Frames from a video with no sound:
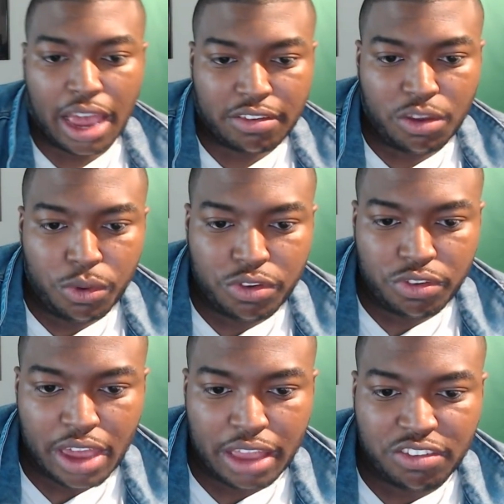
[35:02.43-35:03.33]
I see what you're
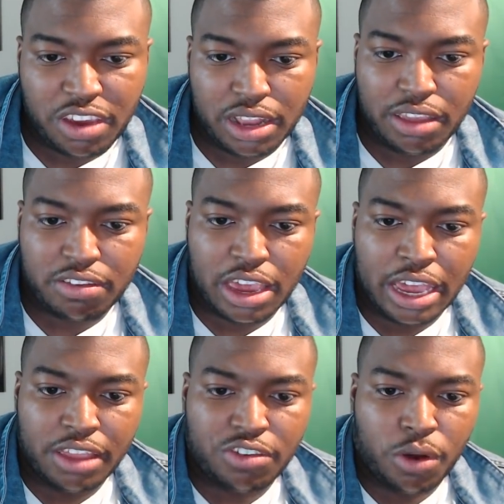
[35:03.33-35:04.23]
saying, Chitlin,
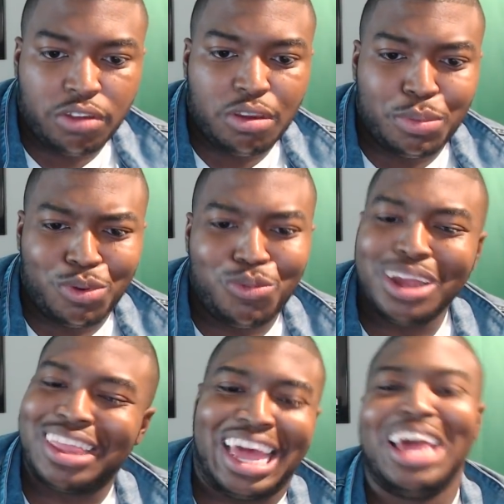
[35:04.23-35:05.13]
Skin, Jodeci.
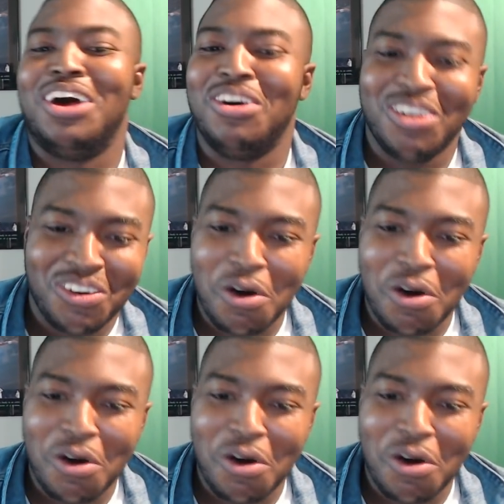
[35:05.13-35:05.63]
What the hell?